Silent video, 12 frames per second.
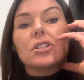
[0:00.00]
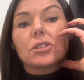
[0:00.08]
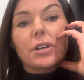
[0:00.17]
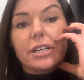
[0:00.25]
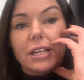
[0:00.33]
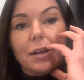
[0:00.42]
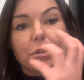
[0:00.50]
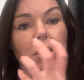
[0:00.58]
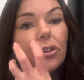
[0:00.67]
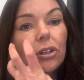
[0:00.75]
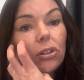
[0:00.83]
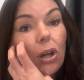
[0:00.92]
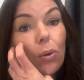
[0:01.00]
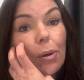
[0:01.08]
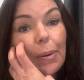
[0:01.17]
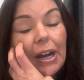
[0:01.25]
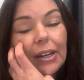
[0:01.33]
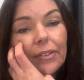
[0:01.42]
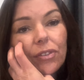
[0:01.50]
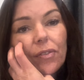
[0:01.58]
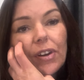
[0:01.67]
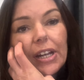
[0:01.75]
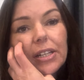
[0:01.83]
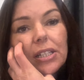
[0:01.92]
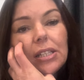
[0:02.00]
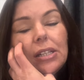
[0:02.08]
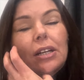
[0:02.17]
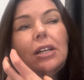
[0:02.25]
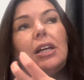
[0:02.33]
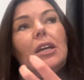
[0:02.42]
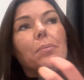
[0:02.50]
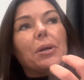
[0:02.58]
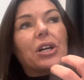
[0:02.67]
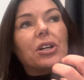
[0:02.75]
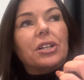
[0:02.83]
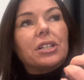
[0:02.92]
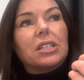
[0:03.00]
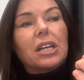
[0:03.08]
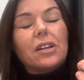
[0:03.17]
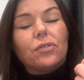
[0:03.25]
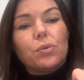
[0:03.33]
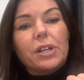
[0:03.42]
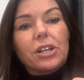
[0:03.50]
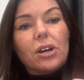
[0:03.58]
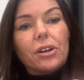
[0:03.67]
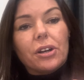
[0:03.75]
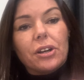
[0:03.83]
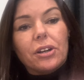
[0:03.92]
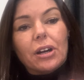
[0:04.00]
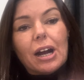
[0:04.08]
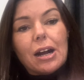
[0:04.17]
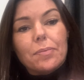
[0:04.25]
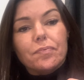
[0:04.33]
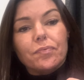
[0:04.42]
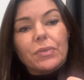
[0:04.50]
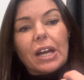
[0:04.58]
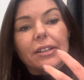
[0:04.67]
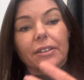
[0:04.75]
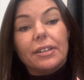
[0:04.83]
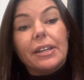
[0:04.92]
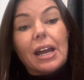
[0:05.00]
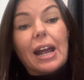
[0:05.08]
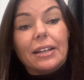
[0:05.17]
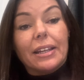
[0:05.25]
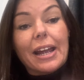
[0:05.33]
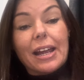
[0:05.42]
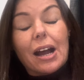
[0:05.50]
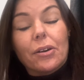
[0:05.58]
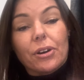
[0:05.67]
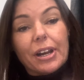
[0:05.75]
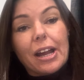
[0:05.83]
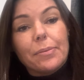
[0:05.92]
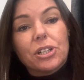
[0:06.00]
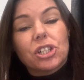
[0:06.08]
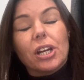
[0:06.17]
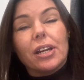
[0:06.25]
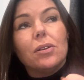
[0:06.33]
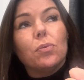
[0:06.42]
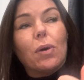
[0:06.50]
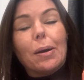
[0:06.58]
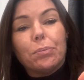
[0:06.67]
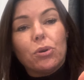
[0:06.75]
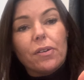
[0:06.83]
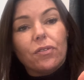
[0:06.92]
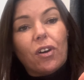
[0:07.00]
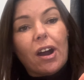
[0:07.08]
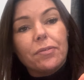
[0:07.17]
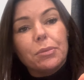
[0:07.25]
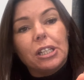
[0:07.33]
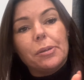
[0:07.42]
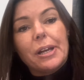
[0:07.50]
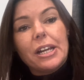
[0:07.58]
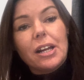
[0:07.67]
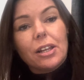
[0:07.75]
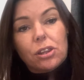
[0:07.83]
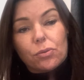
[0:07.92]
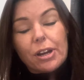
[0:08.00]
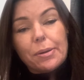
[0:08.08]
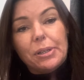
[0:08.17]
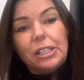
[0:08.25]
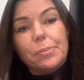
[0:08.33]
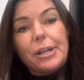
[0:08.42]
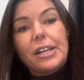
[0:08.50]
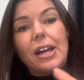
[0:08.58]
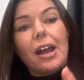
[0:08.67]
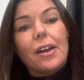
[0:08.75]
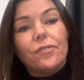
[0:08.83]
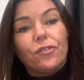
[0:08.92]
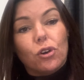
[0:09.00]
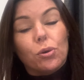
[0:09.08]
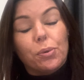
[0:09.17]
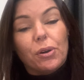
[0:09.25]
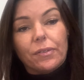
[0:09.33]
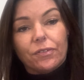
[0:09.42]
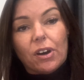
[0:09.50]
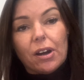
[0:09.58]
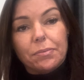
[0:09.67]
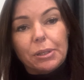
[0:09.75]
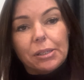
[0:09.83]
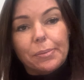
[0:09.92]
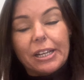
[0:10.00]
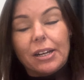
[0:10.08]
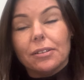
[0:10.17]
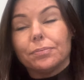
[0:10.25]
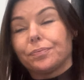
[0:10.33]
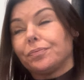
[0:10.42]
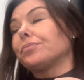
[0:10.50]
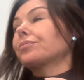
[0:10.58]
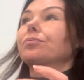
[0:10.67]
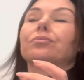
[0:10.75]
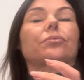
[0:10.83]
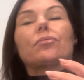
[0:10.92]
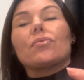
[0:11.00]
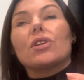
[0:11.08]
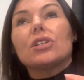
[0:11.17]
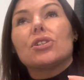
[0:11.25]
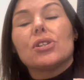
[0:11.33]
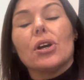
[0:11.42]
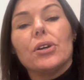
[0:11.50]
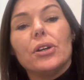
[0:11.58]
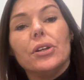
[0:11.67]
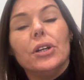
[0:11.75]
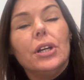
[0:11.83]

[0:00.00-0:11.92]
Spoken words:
3 depths on the lower part of the face. Because if we go, and they are on our machine, 1.5 millimeter, 3 millimeter, and 4.5 millimeter. So you